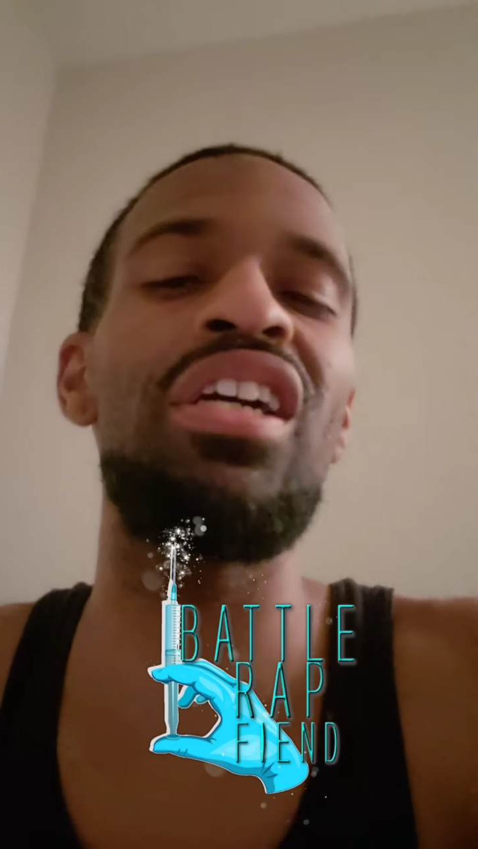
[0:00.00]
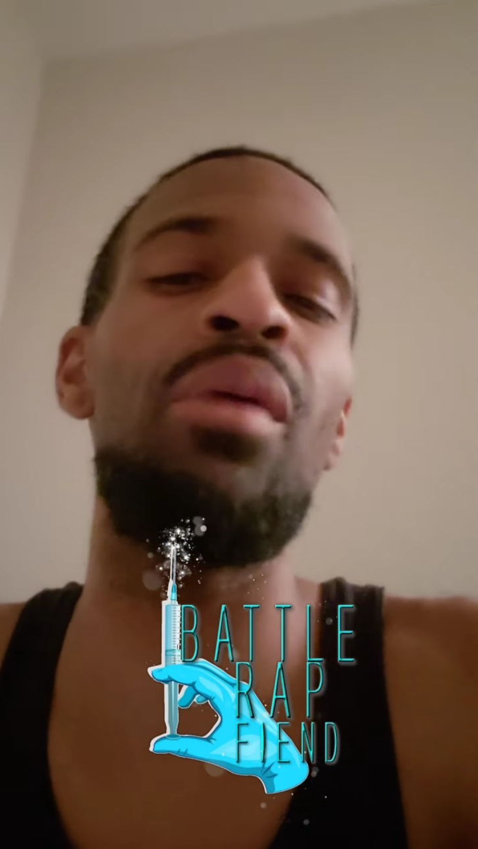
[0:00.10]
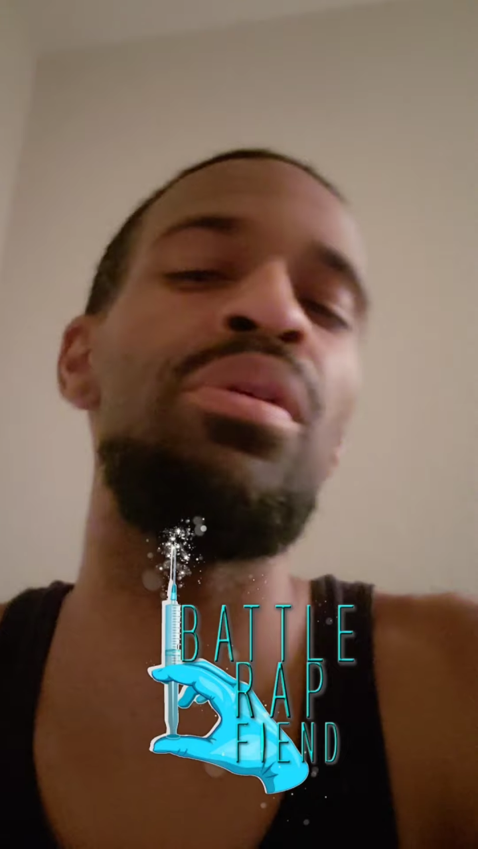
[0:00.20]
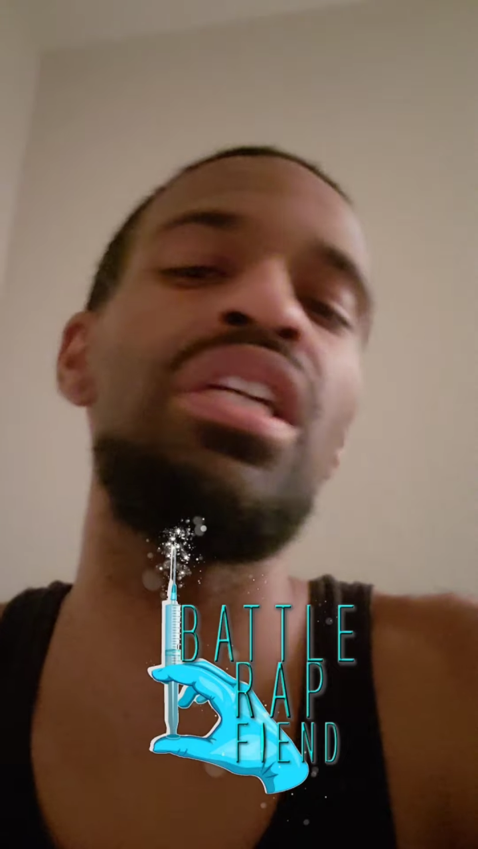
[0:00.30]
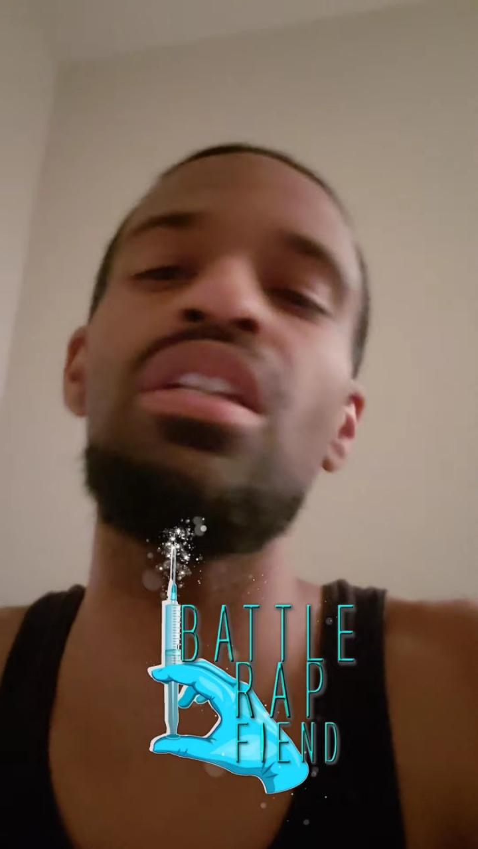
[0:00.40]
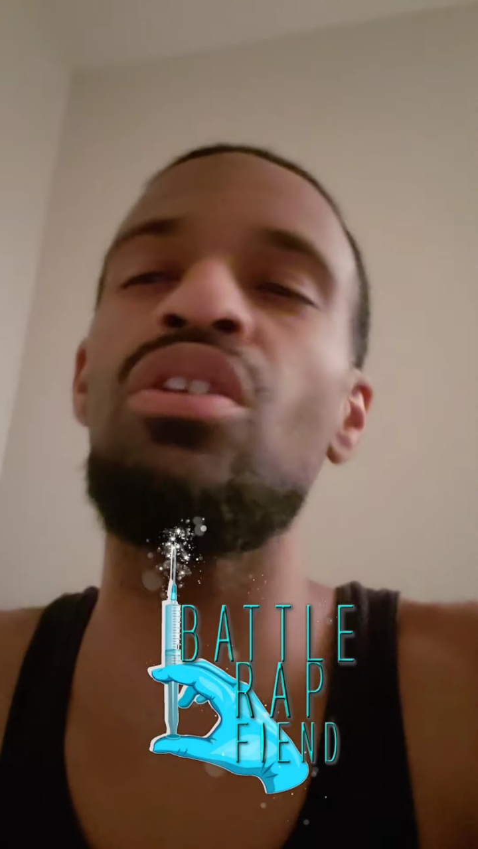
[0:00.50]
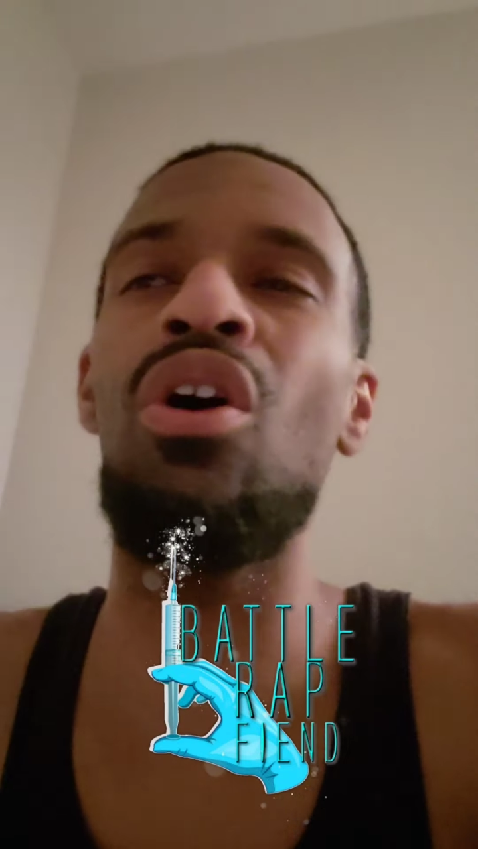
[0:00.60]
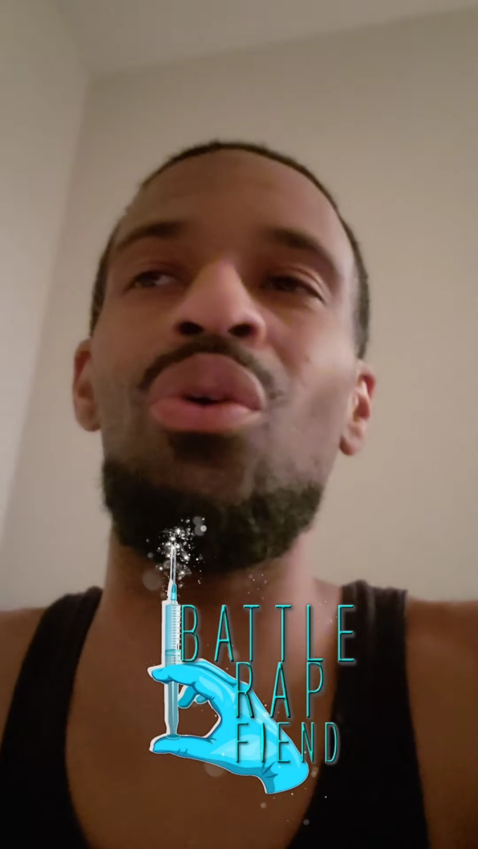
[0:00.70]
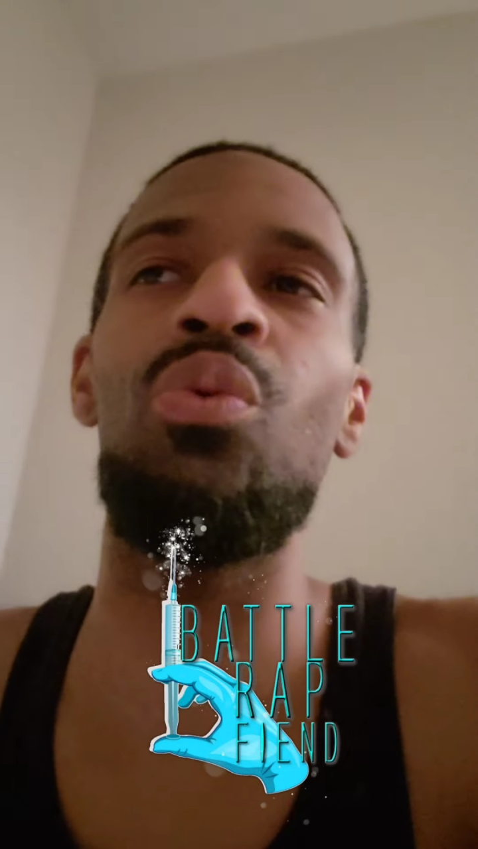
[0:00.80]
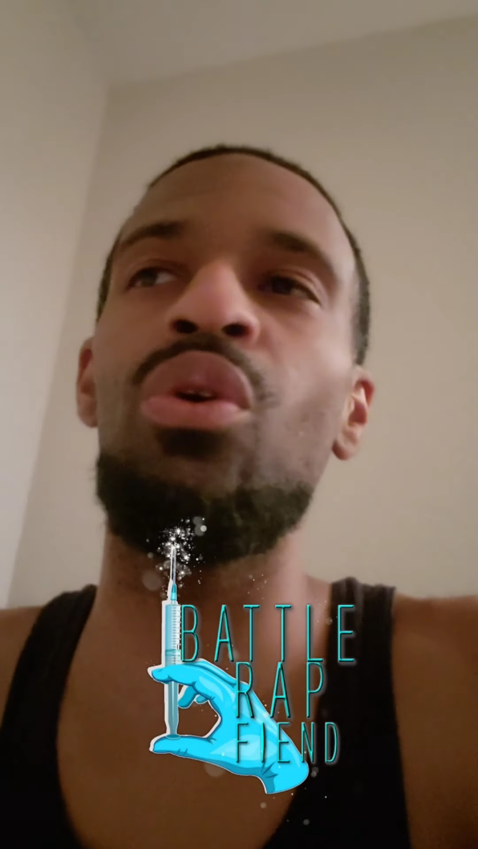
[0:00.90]
coming into
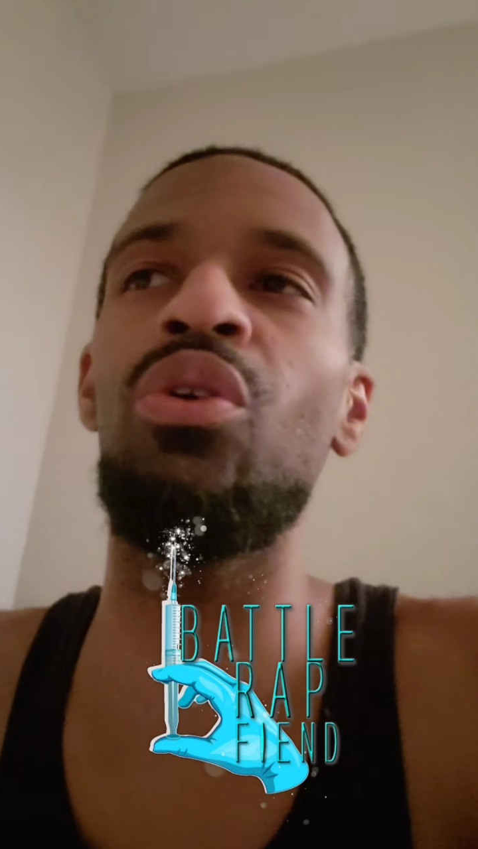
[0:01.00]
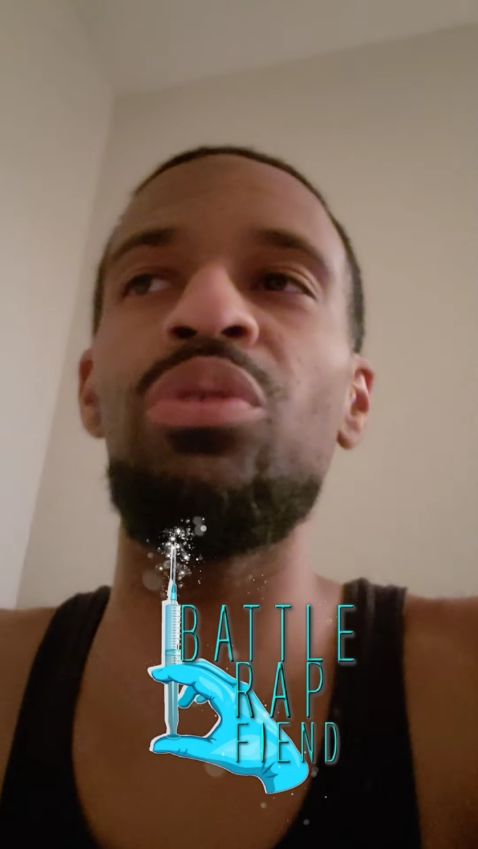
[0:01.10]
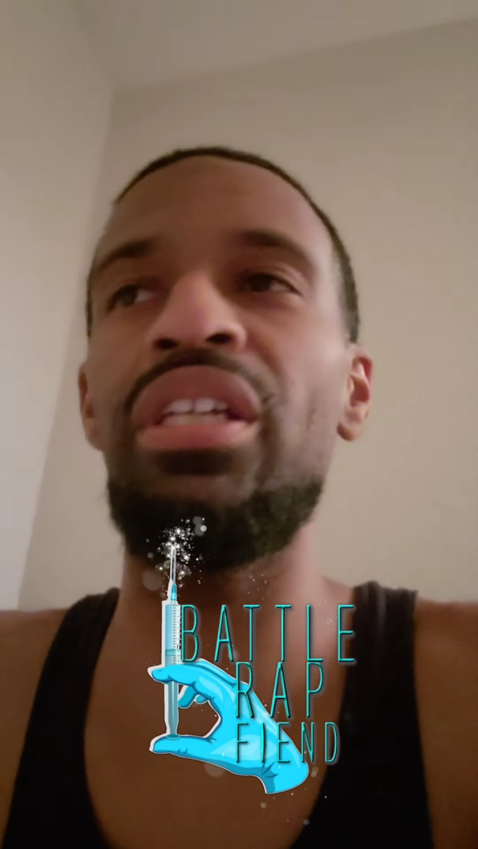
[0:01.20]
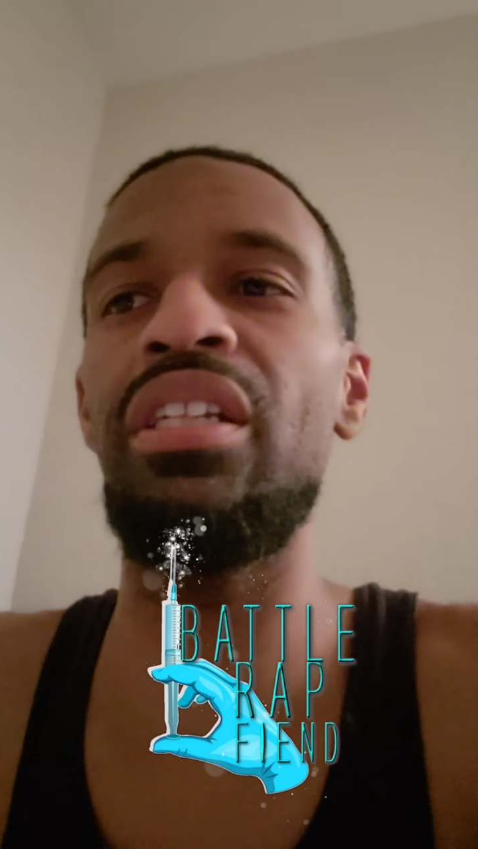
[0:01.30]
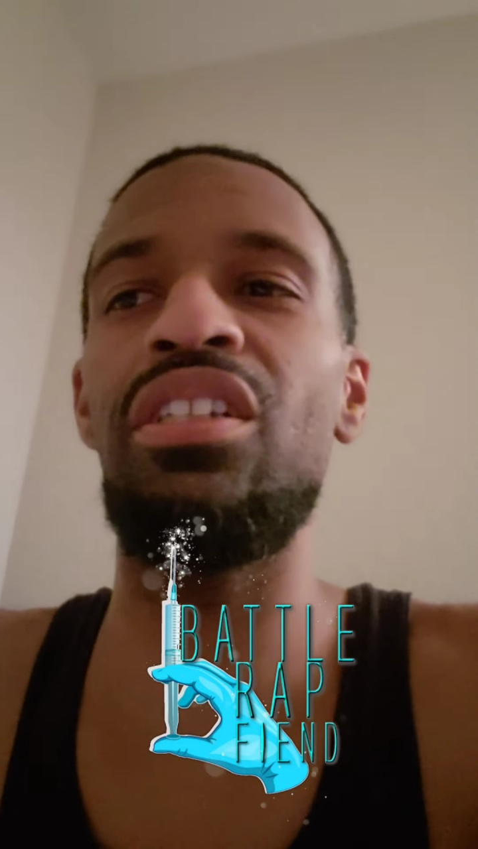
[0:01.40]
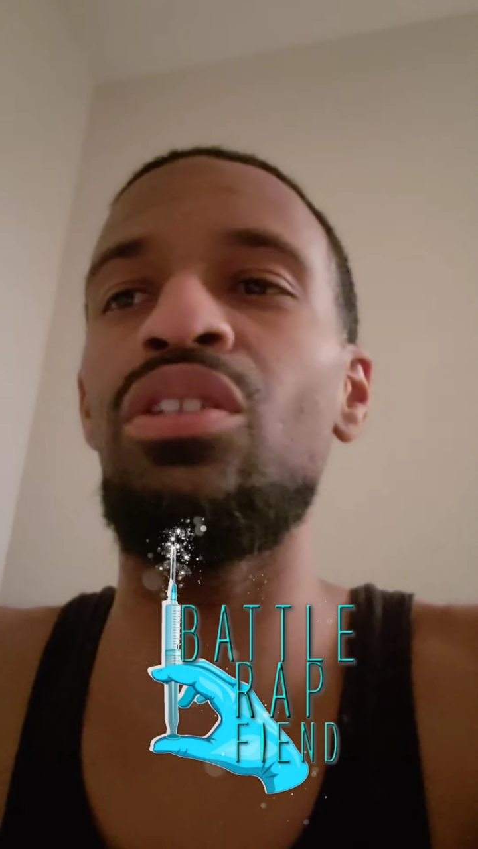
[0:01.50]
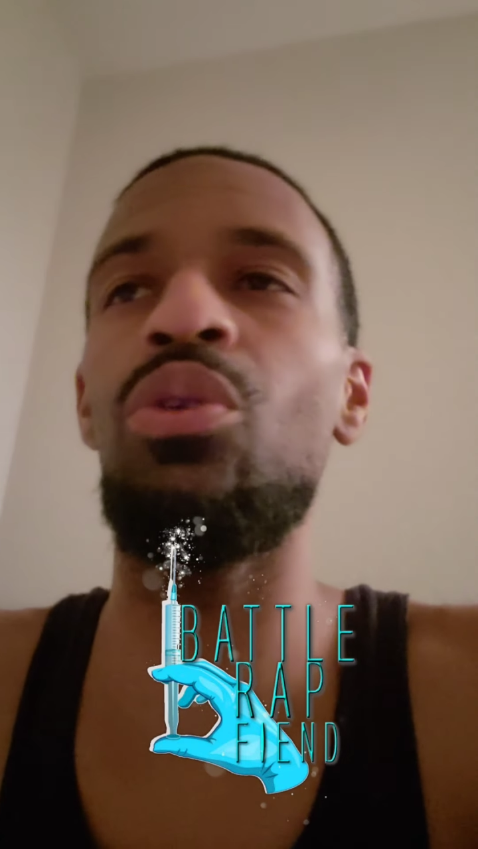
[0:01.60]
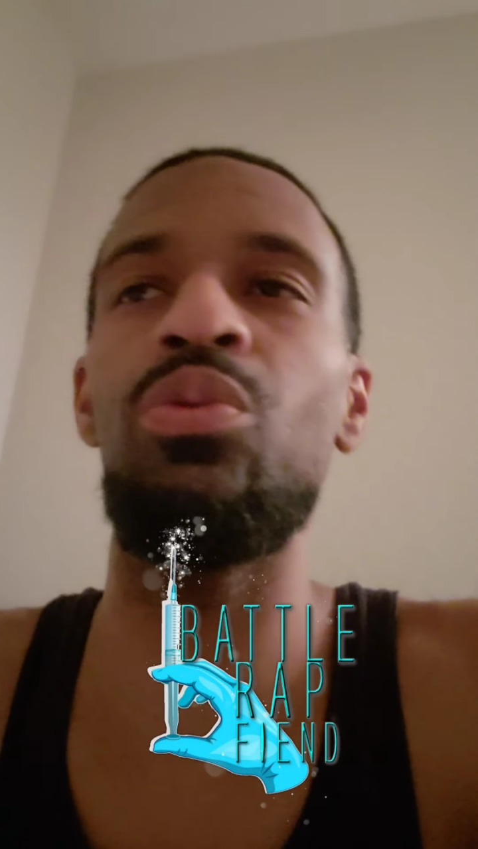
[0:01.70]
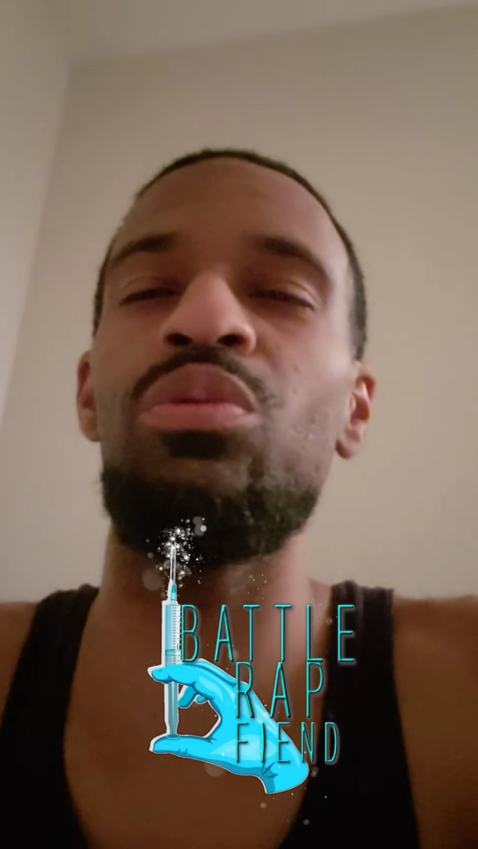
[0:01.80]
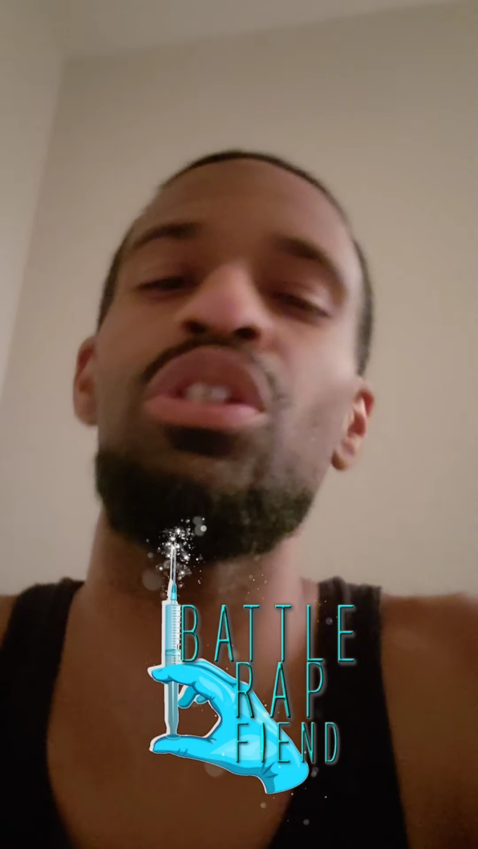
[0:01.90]
our world and, you
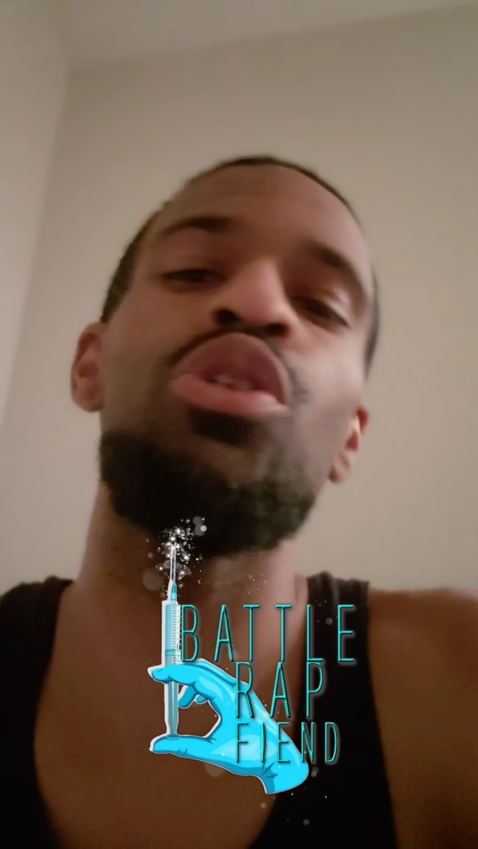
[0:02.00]
know,